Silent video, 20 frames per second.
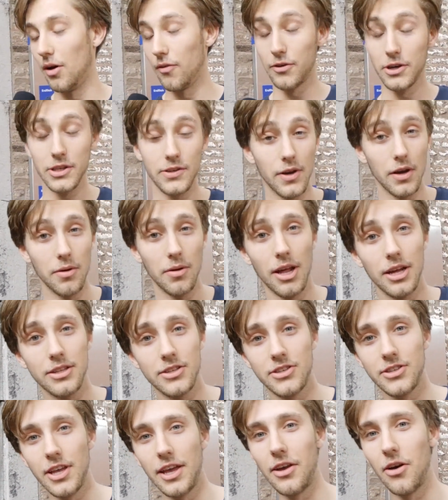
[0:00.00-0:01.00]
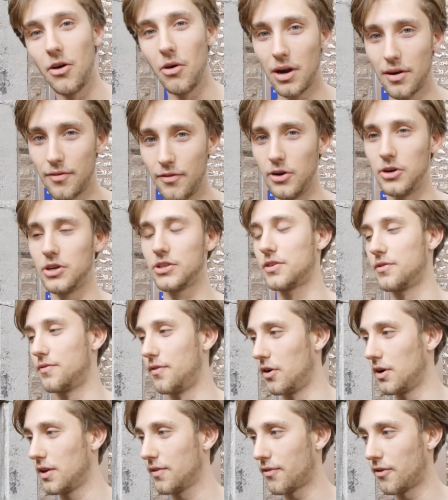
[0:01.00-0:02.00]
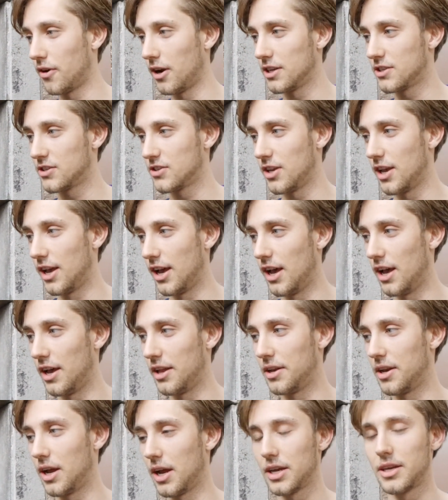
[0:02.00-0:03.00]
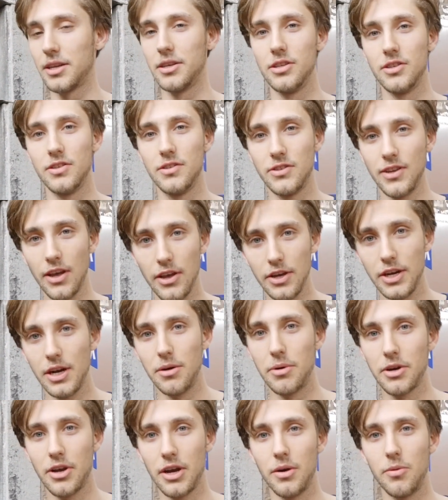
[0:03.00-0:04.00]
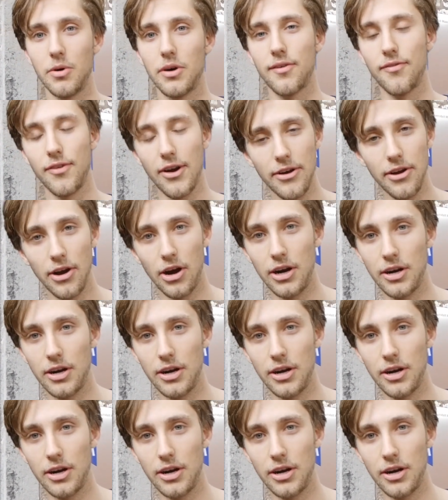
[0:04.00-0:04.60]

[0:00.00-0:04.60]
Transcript: Well, first of all, I would like to thank all our voters for voting for us, and I can tell you that we're going to work very